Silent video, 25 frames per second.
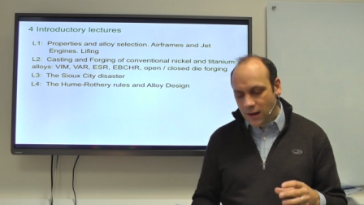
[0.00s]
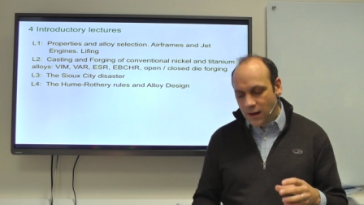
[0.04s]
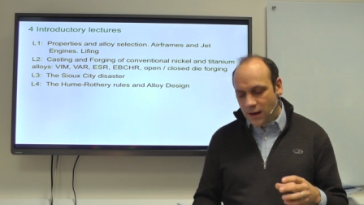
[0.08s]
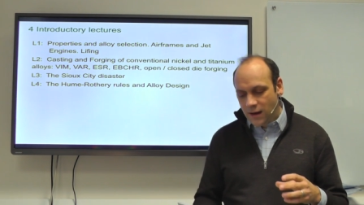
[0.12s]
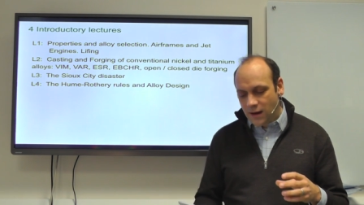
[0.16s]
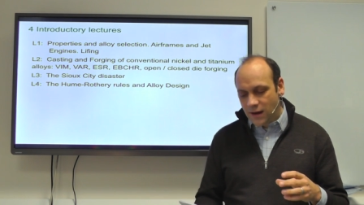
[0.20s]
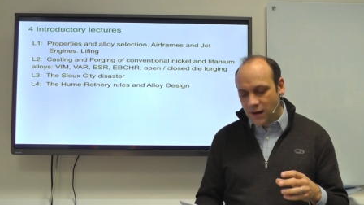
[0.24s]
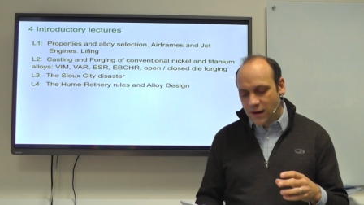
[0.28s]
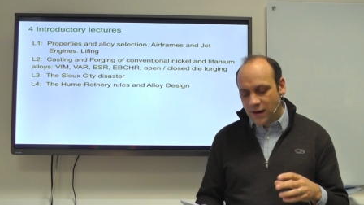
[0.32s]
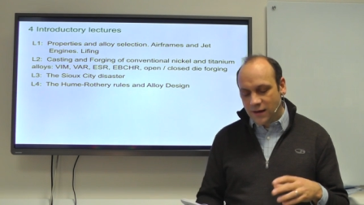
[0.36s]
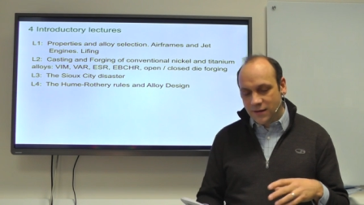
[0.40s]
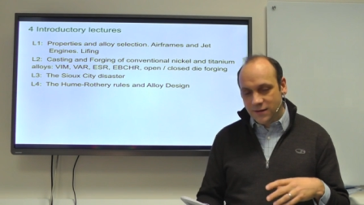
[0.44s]

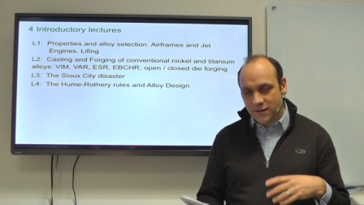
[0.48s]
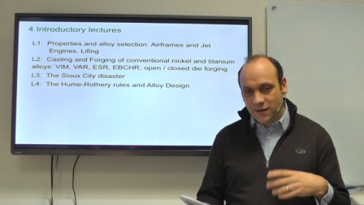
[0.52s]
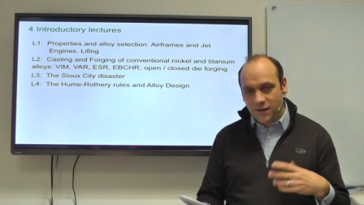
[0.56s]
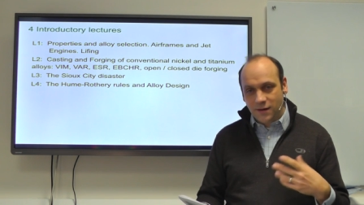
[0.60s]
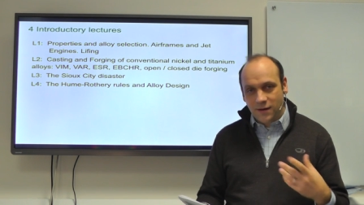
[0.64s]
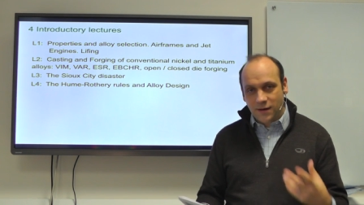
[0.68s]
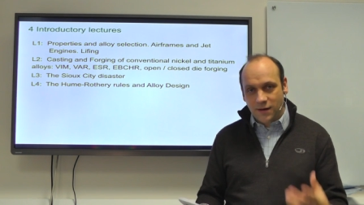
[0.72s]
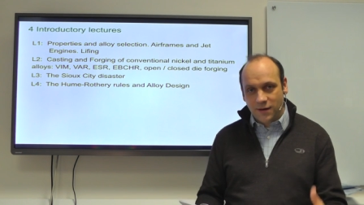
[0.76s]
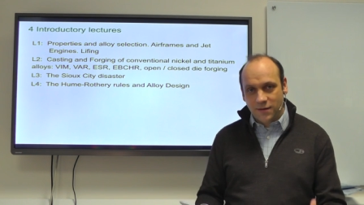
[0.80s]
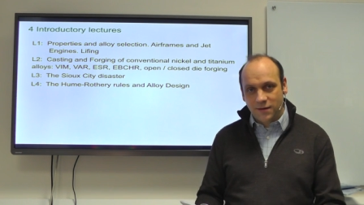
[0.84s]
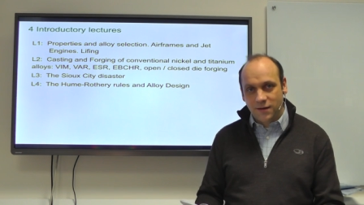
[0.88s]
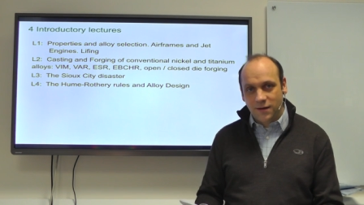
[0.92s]
uh, it's a,
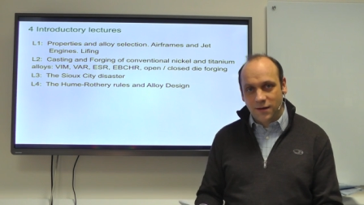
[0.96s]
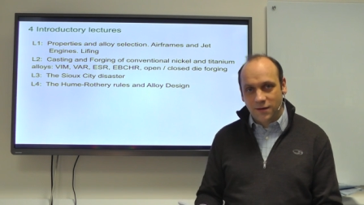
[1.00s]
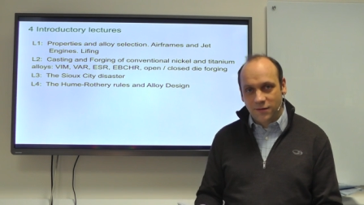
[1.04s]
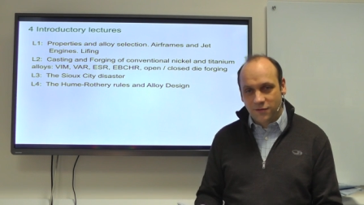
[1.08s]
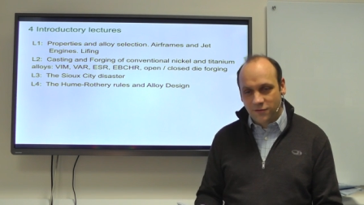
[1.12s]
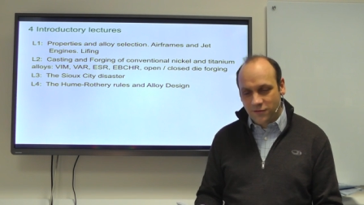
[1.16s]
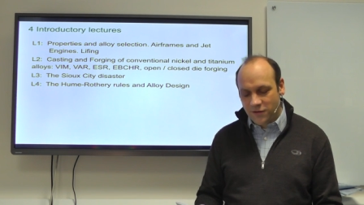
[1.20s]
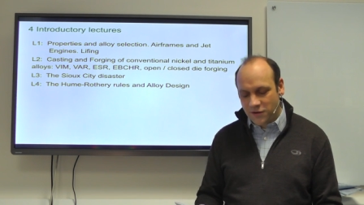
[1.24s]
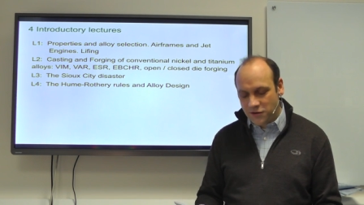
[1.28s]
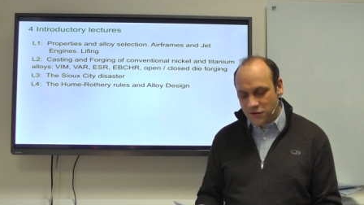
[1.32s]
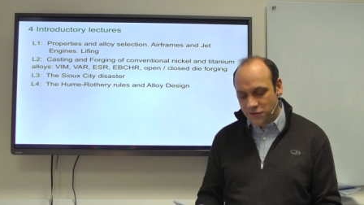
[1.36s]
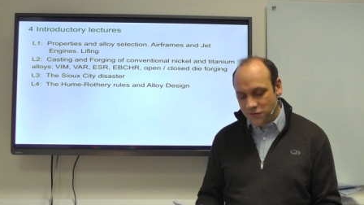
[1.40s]
a,
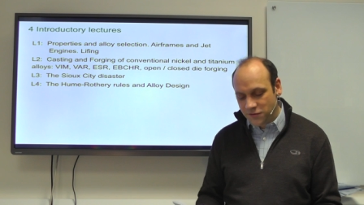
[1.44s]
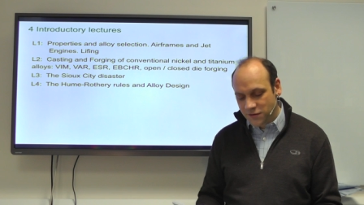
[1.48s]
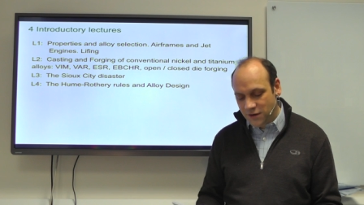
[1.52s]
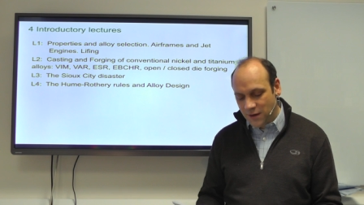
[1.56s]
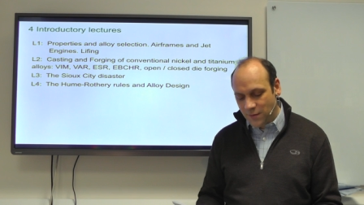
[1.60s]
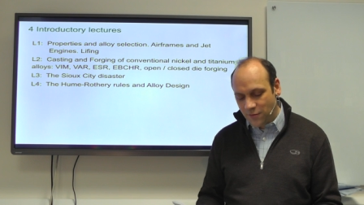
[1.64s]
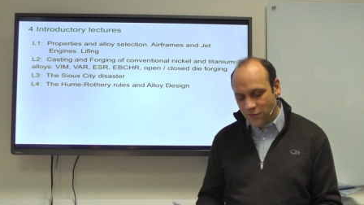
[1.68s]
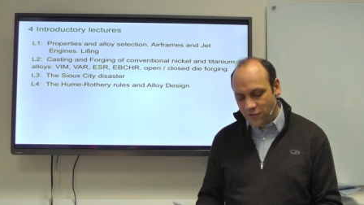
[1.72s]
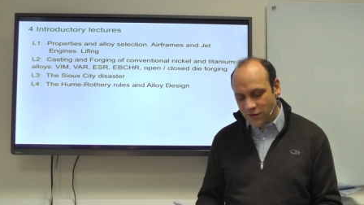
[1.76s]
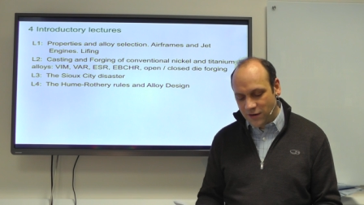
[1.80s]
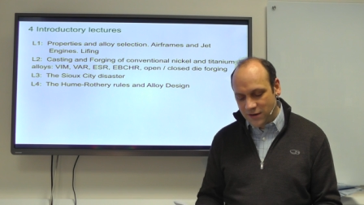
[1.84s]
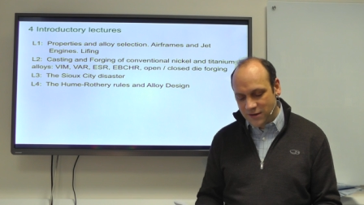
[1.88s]
traditional
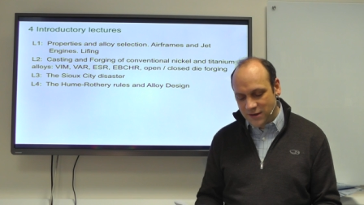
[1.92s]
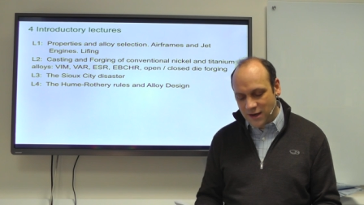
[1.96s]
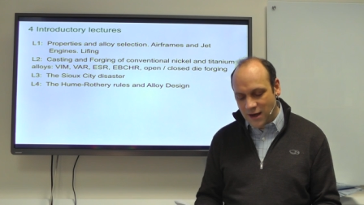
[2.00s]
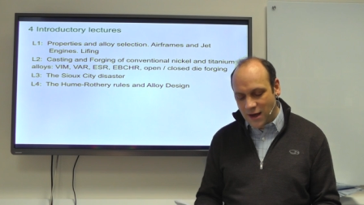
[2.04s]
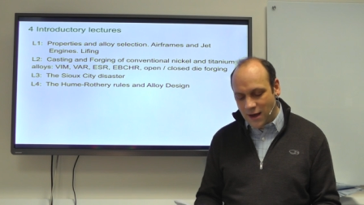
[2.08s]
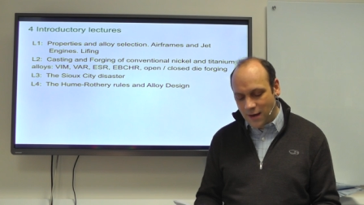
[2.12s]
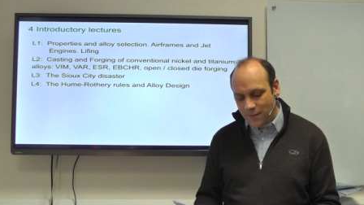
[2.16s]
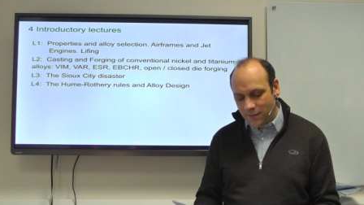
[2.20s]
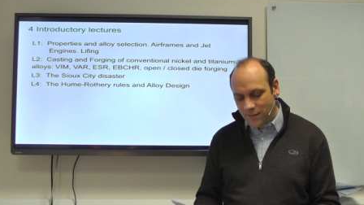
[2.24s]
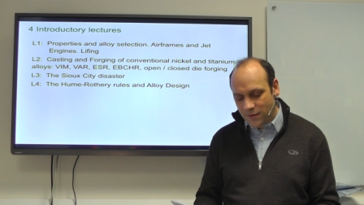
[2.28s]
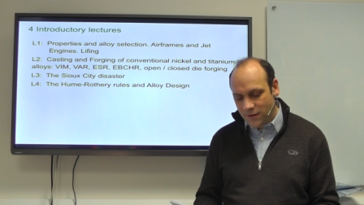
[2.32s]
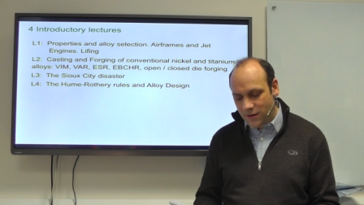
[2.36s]
summary
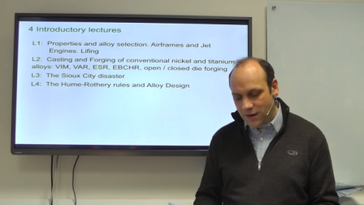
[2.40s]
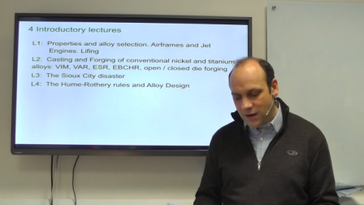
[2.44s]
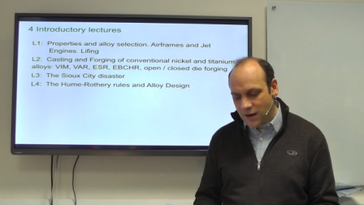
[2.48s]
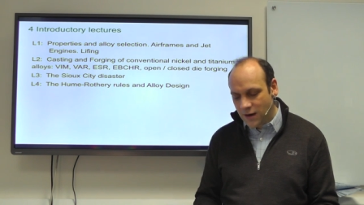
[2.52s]
exam.